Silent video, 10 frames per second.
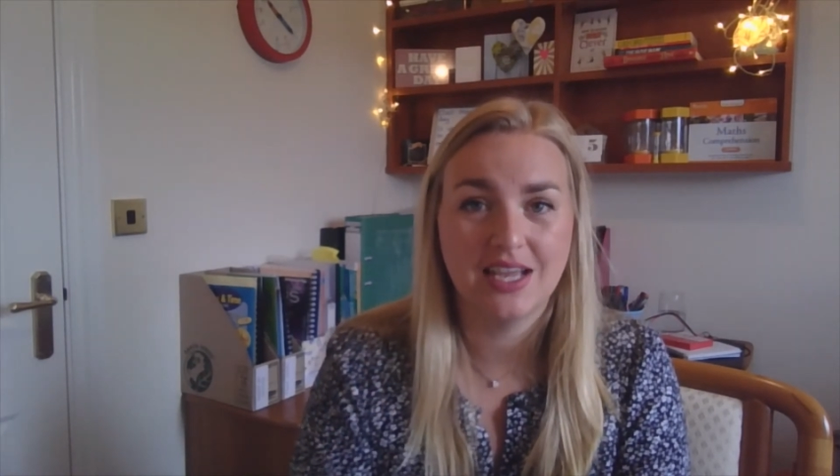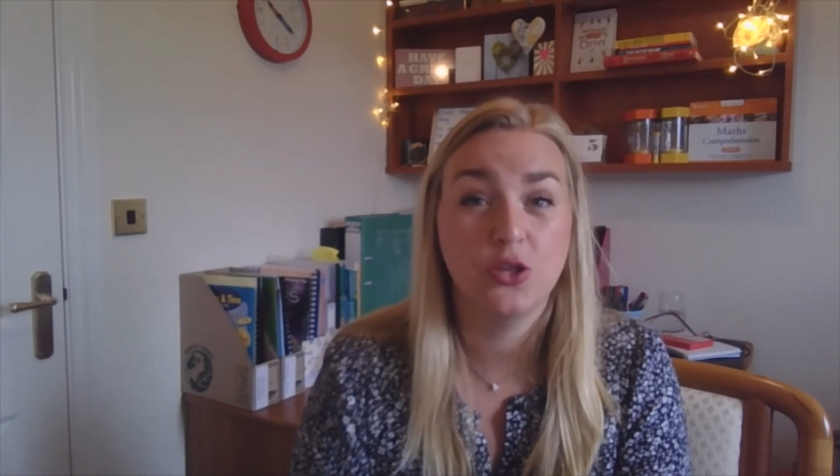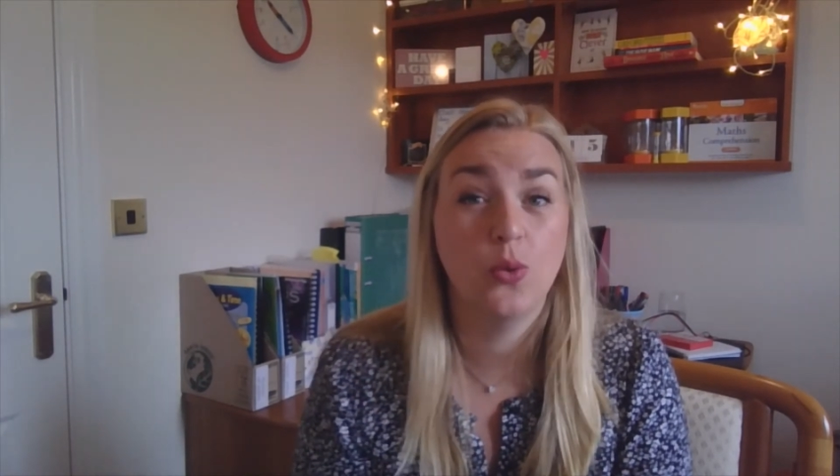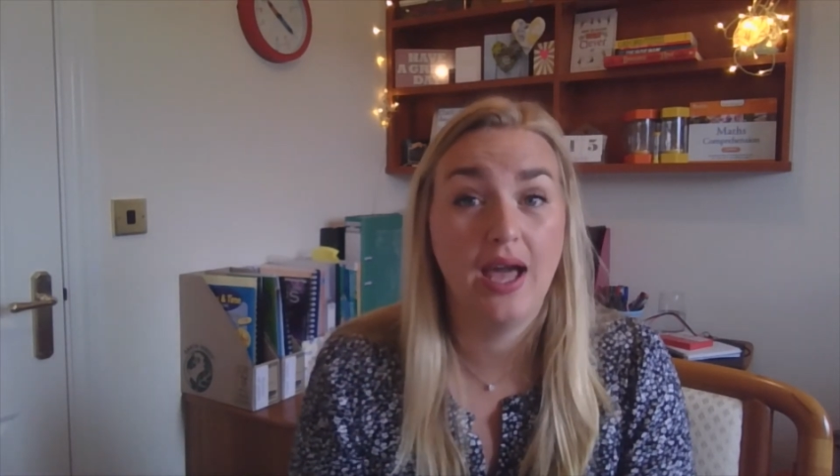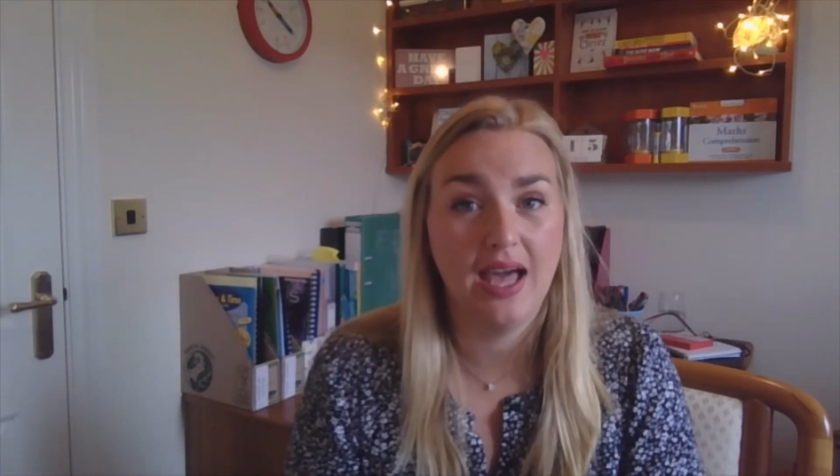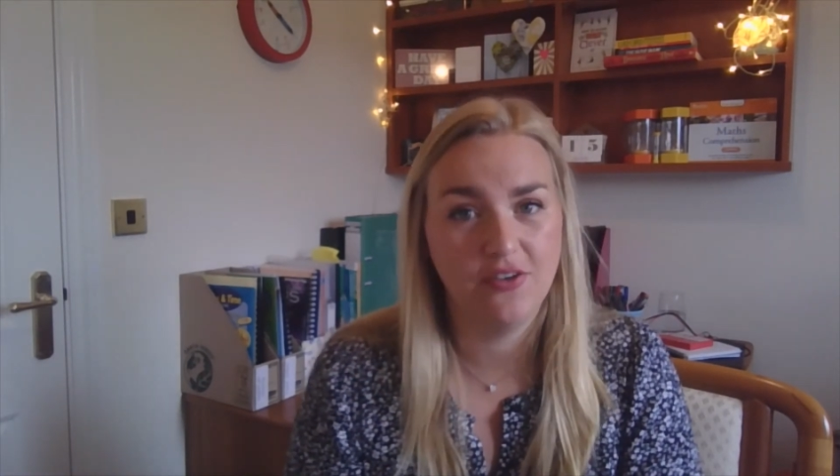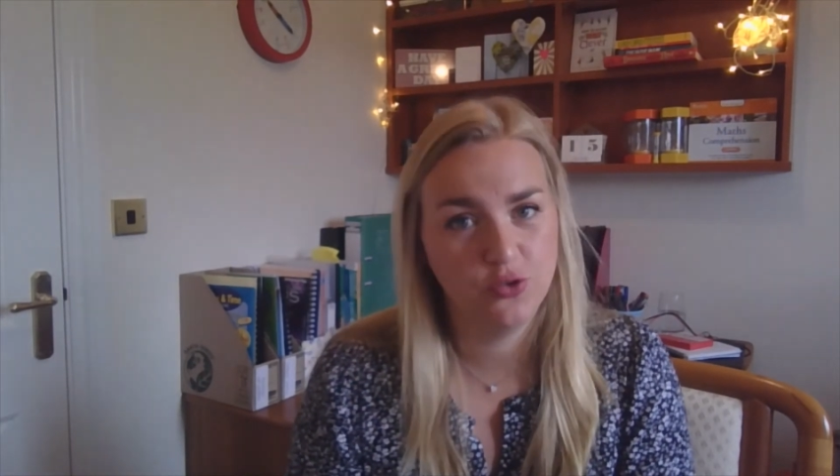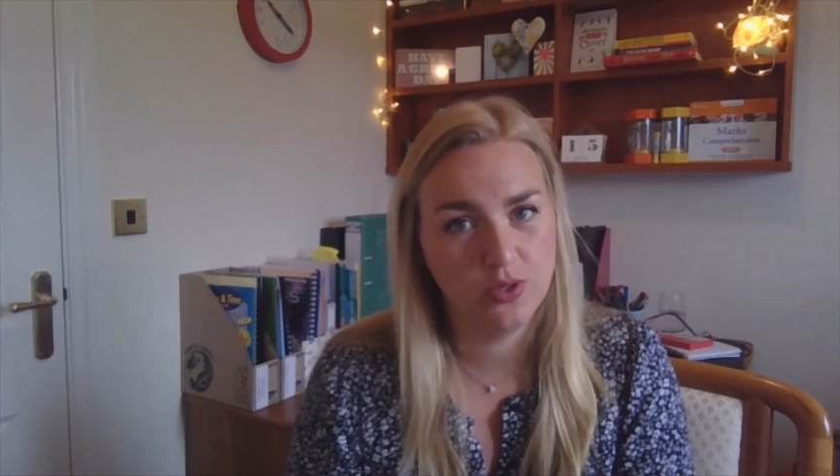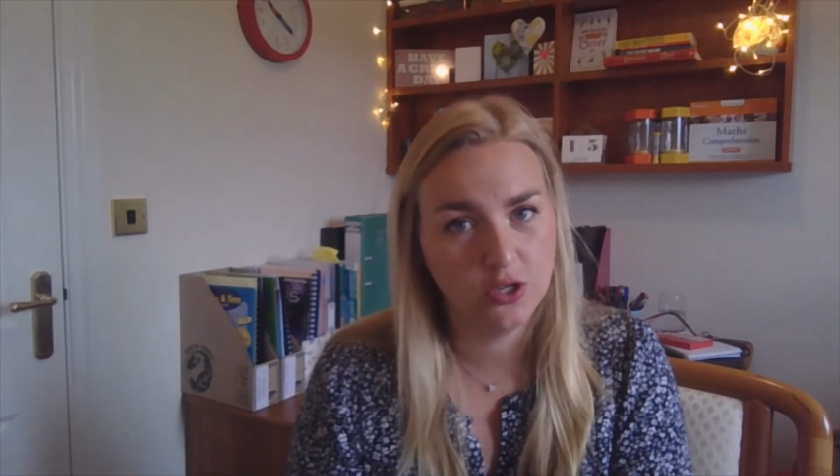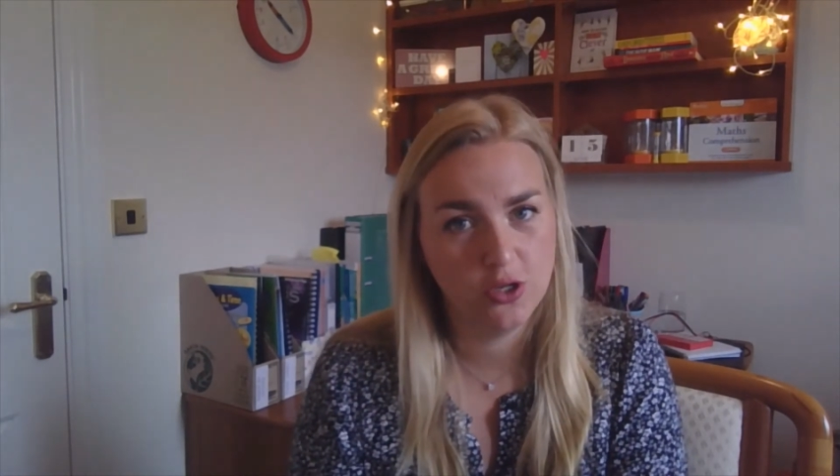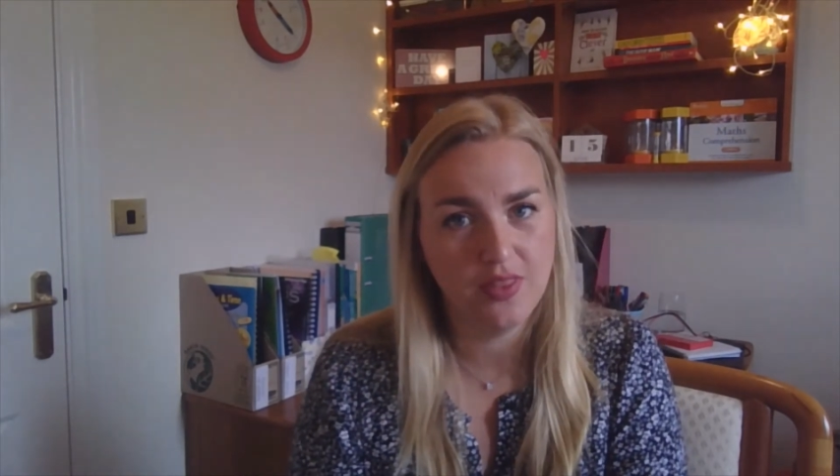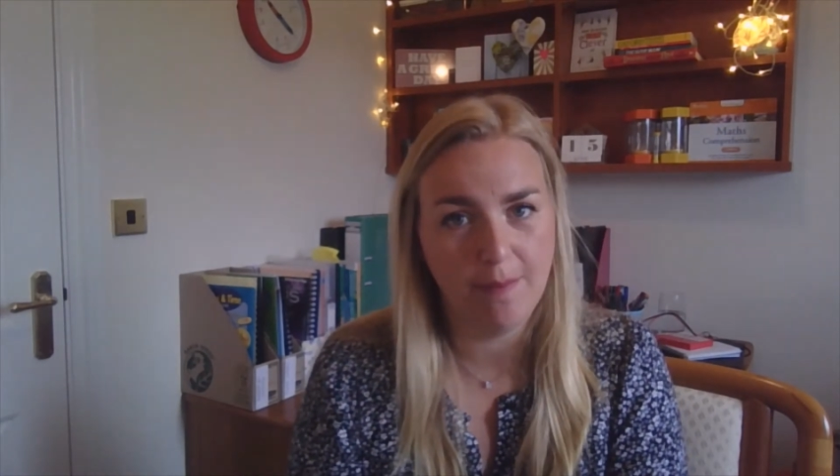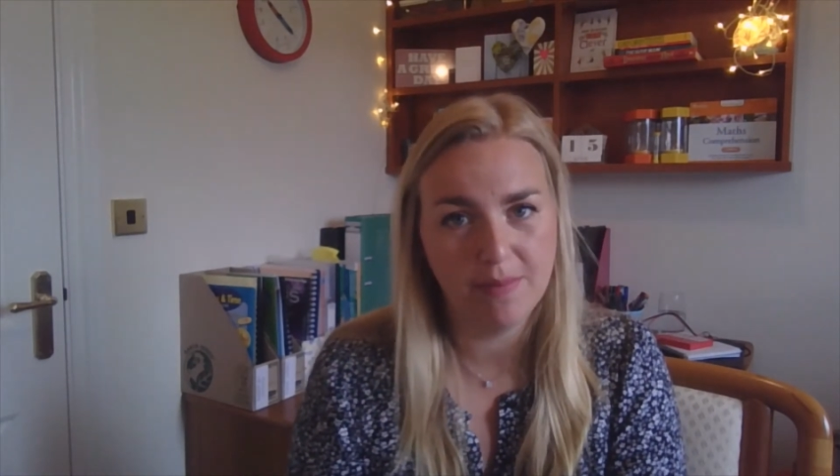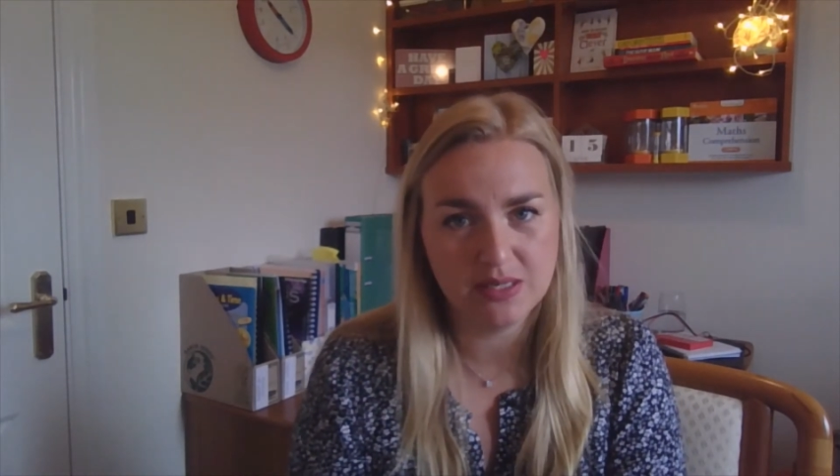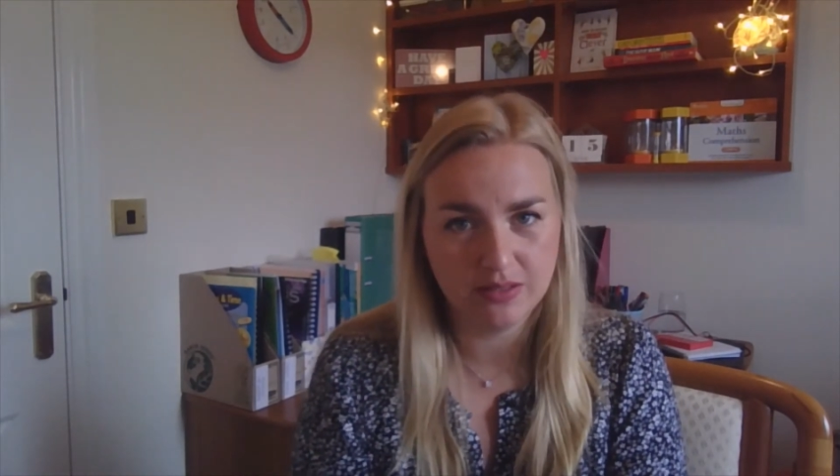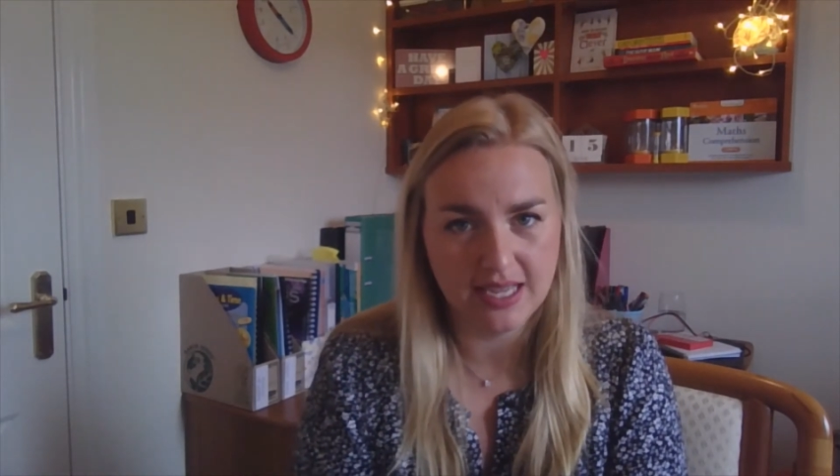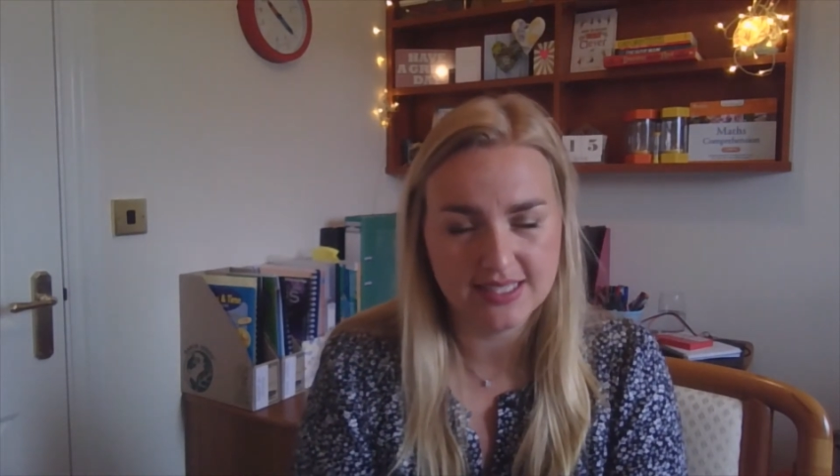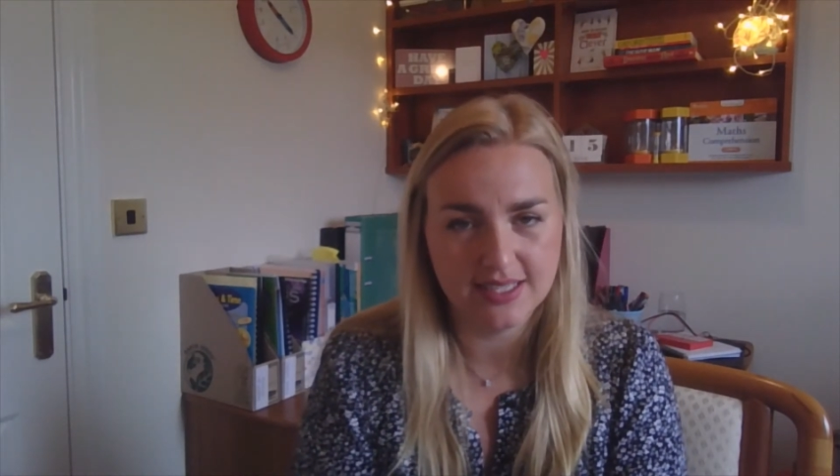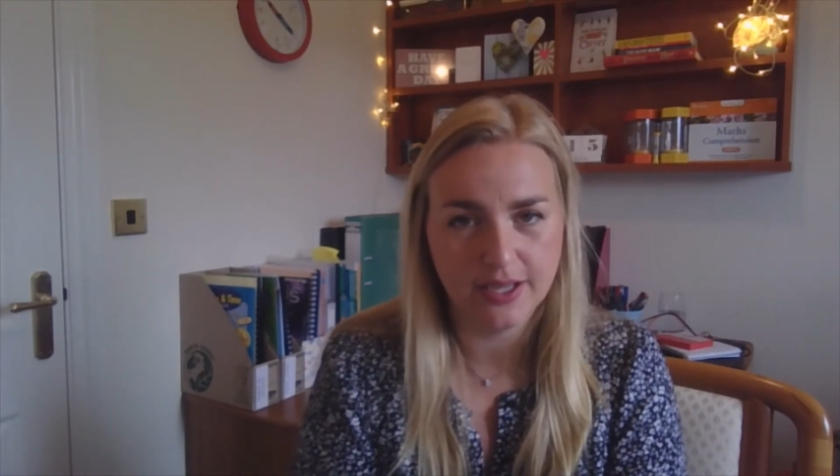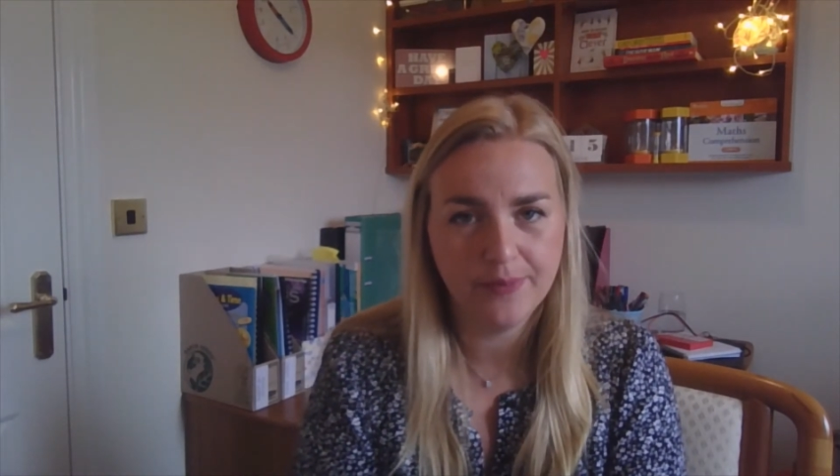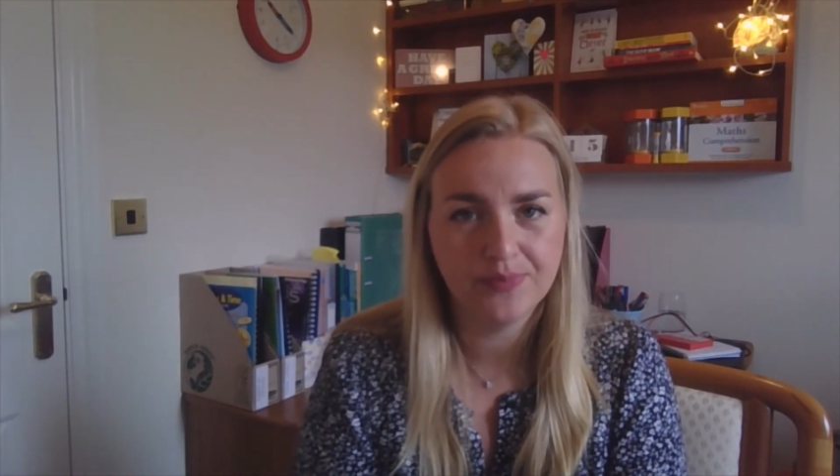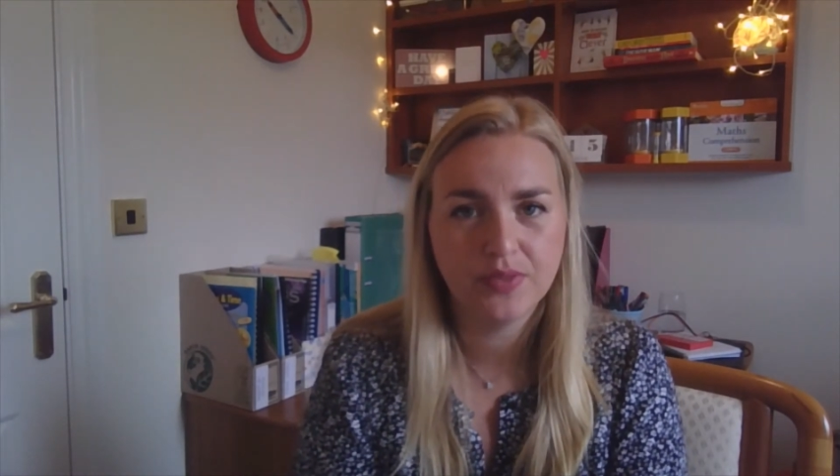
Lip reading: and you have to include that middle letter.